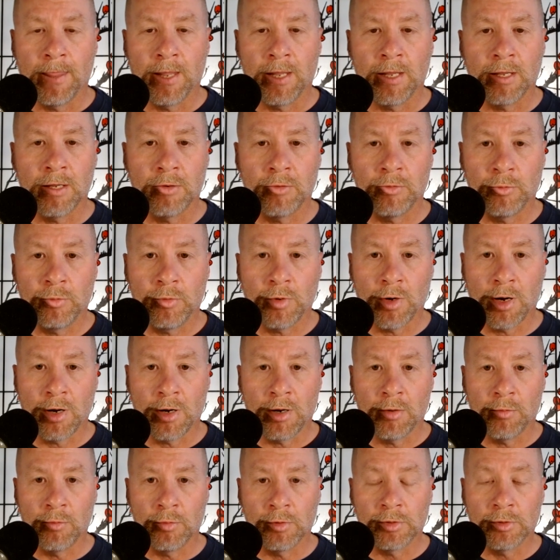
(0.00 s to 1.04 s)
It
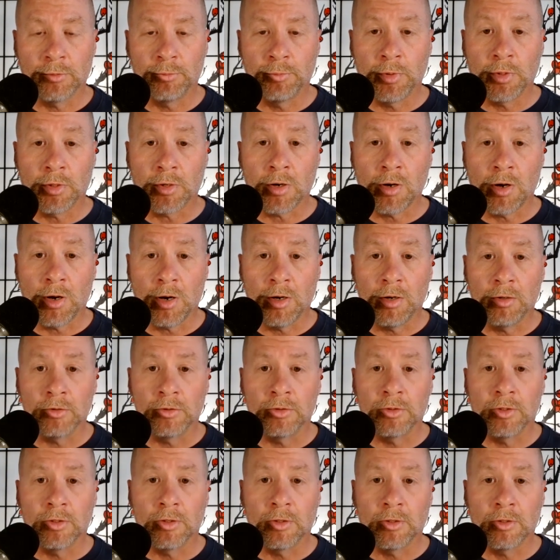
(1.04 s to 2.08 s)
was a book
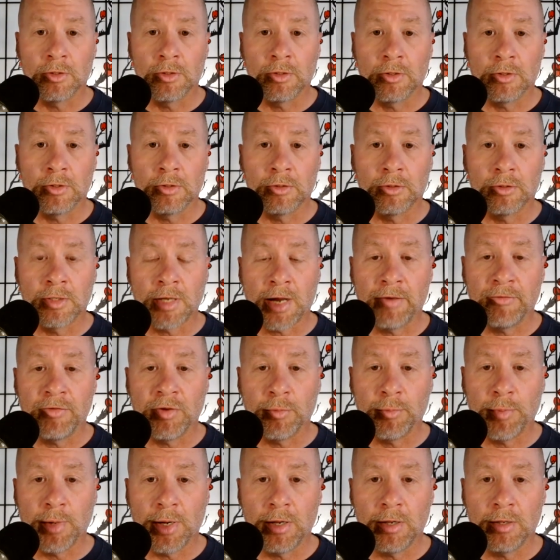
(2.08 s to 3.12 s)
called The
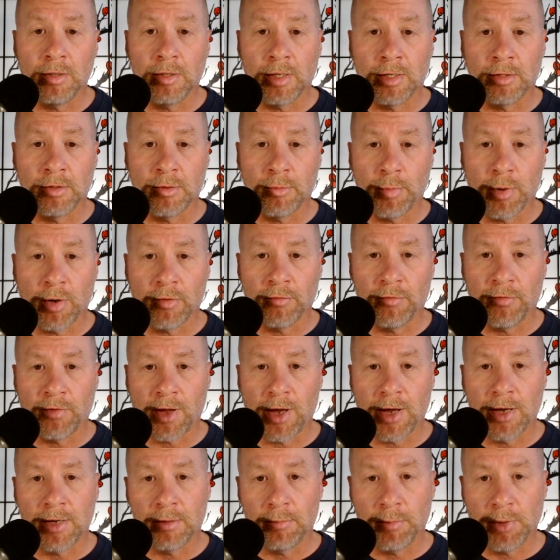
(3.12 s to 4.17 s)
Diving Bell and the
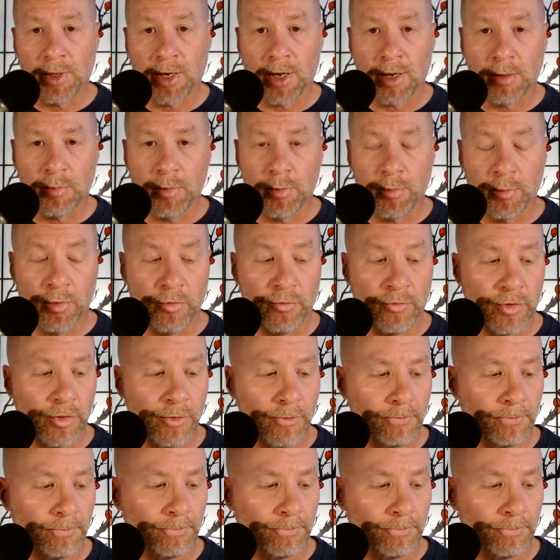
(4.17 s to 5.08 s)
Butterfly, and it became a movie.